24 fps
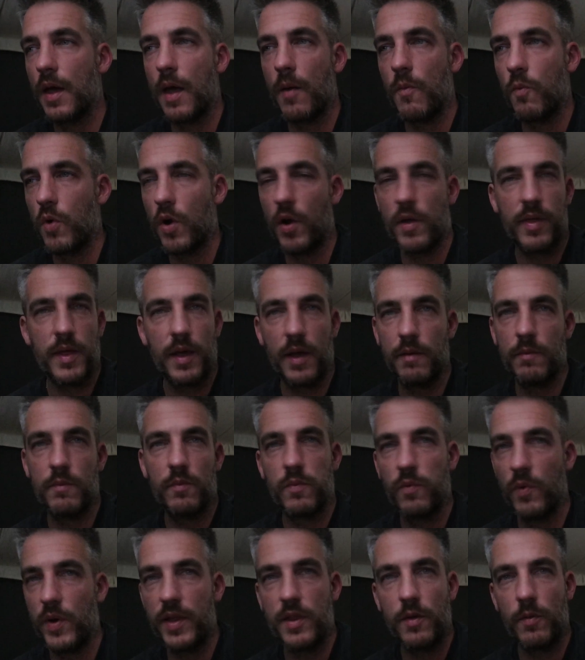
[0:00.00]
Worth it.
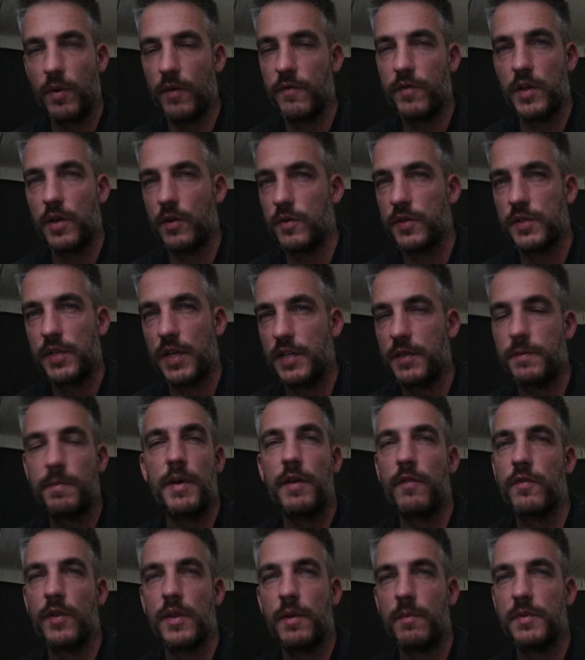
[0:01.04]
Read the reviews. They
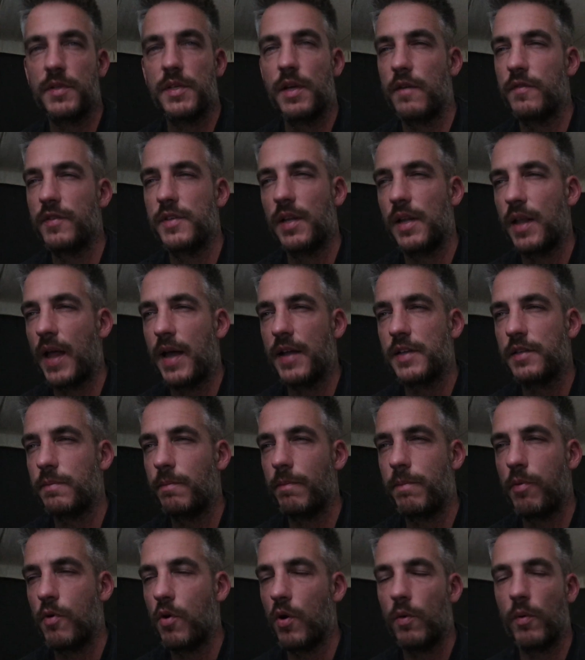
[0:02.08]
speak for themselves. The last
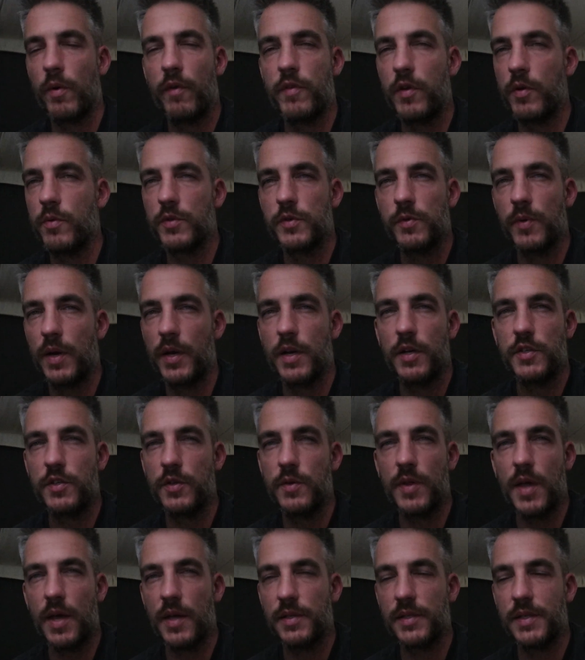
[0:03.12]
poor review was written in
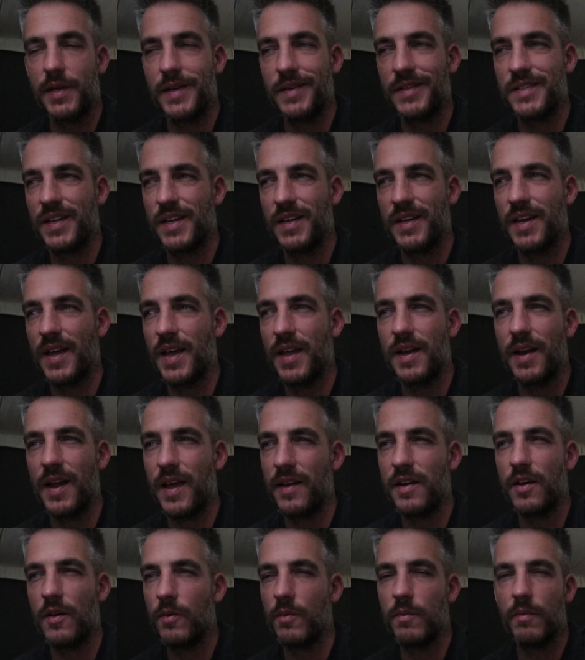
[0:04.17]
2018, and I
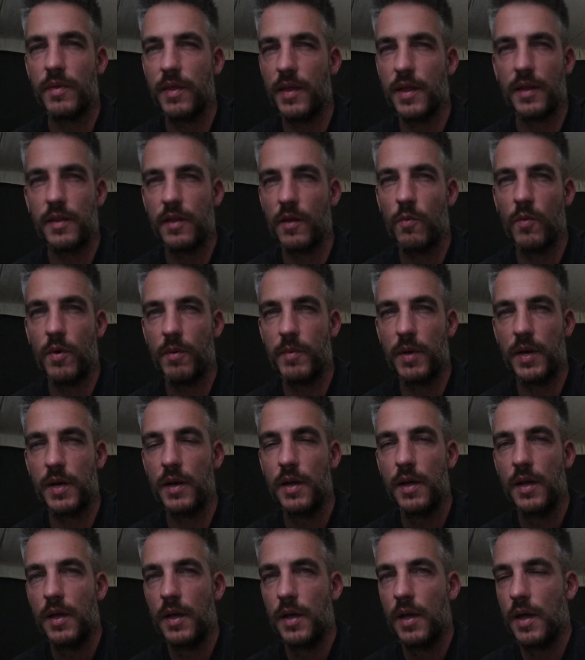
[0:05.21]
don't think the woman
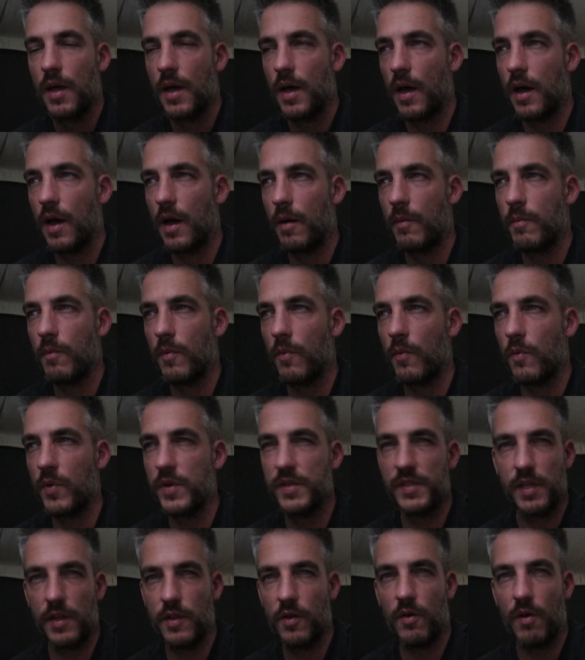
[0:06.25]

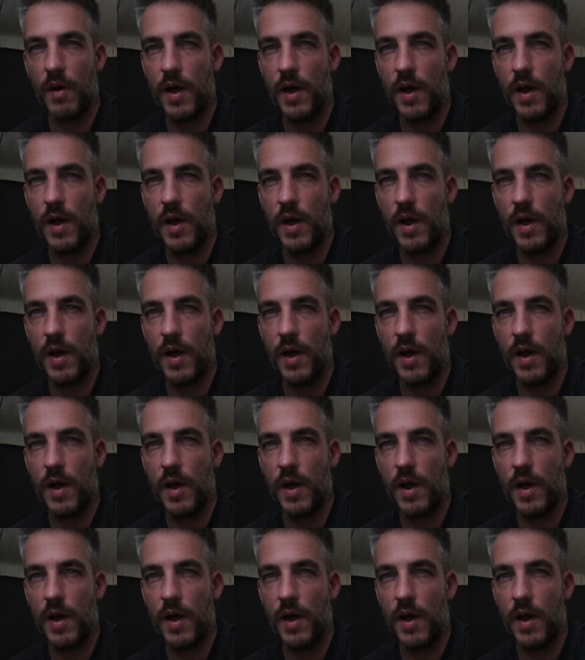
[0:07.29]
was in the